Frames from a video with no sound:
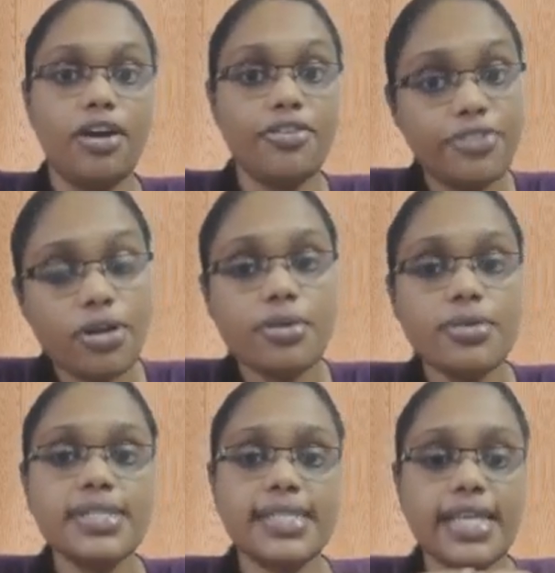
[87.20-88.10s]
Of
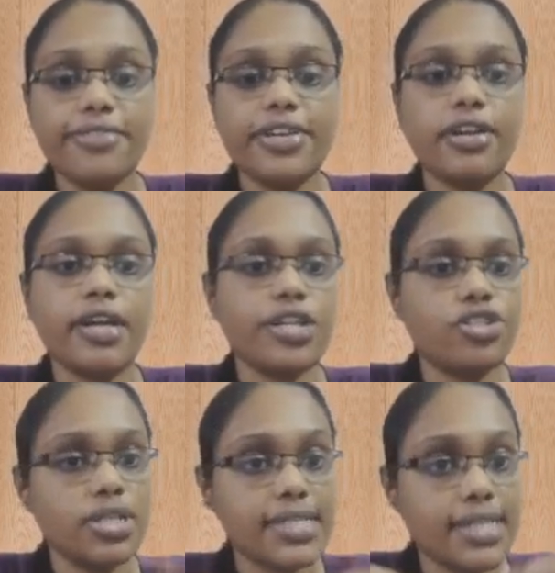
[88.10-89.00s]
course,
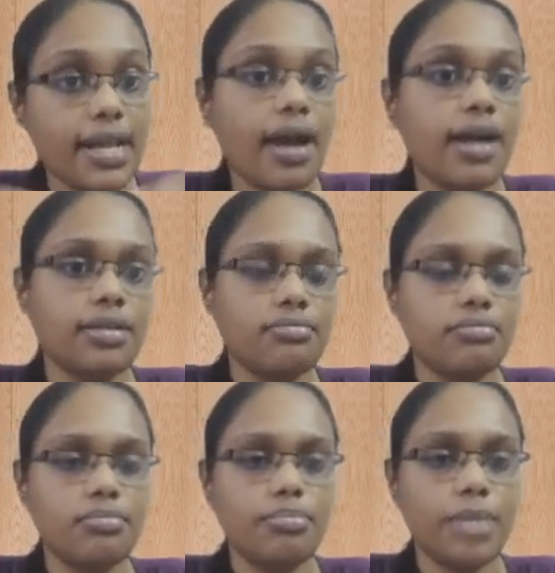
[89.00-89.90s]
self-introduction is an art
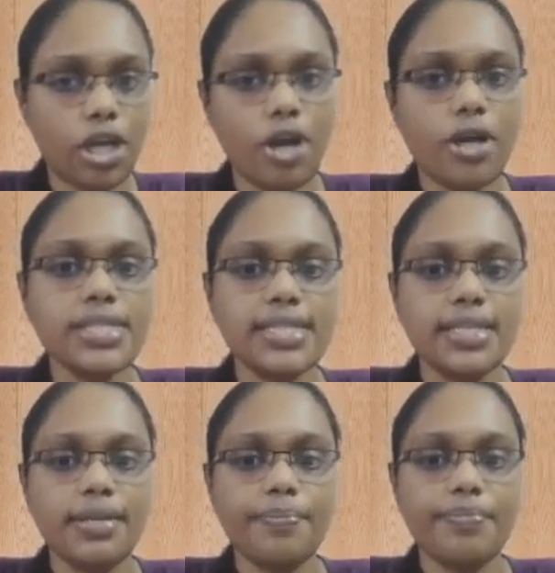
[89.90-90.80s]
because
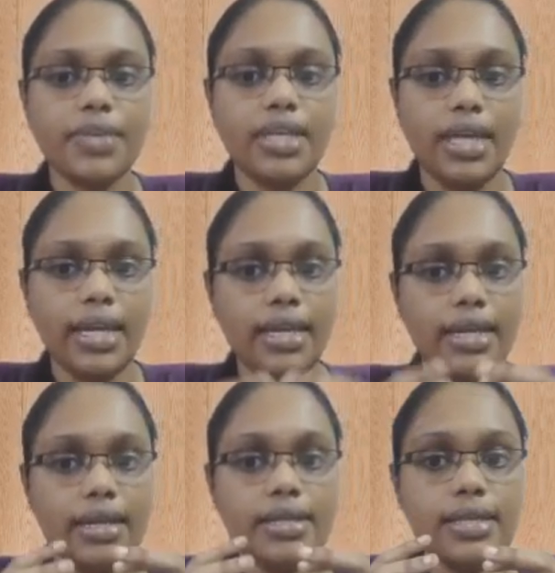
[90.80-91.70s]

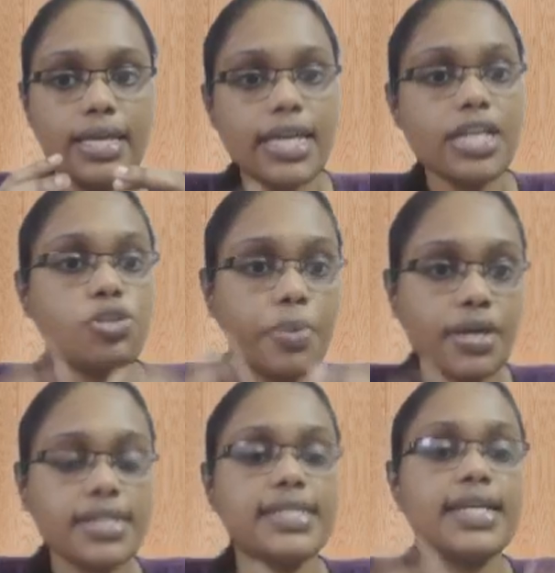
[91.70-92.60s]
each
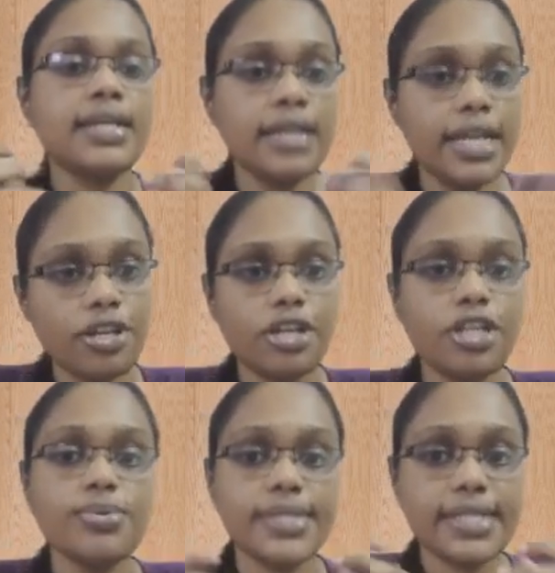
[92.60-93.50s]
person
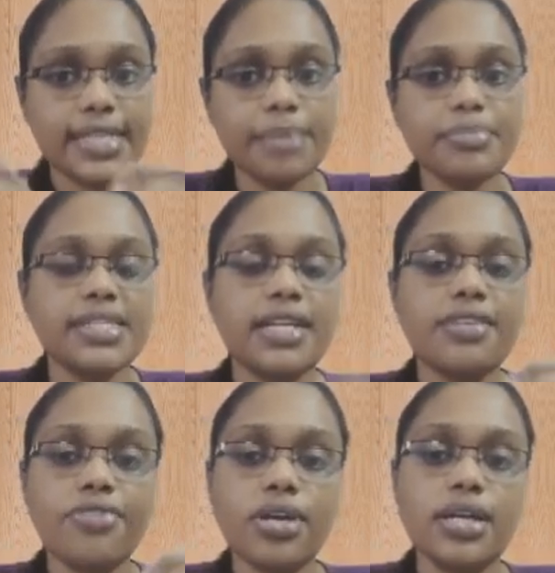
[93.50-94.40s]
introduces
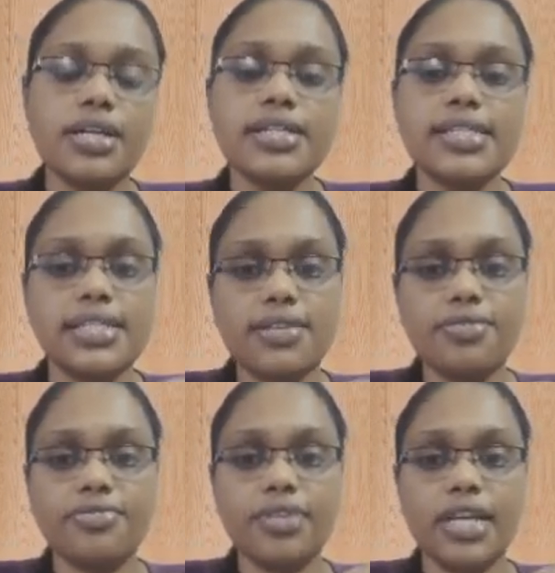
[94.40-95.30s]
himself or
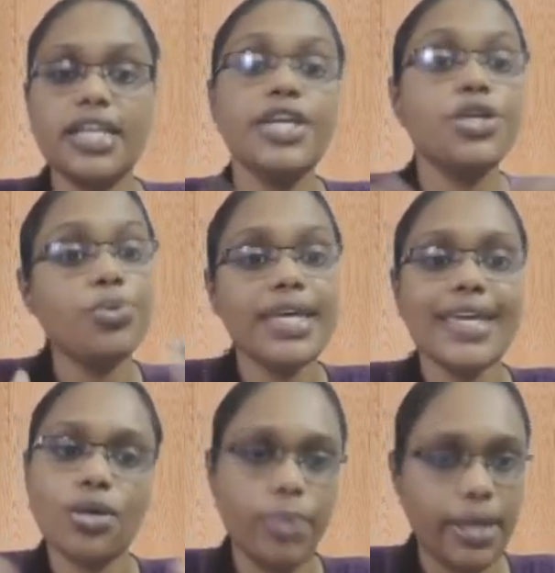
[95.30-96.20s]
herself in a
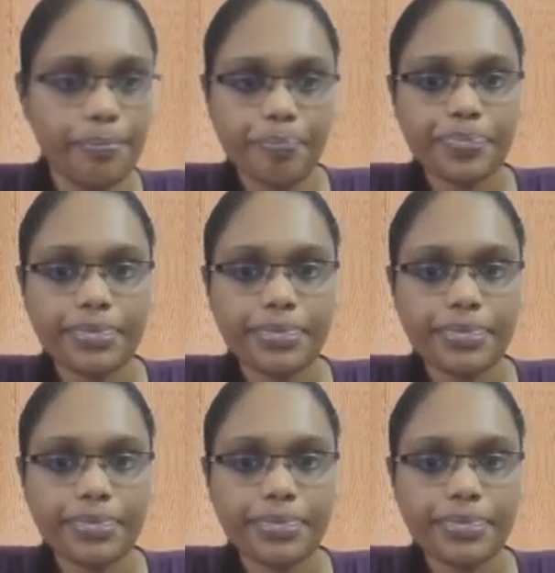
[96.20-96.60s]
unique way.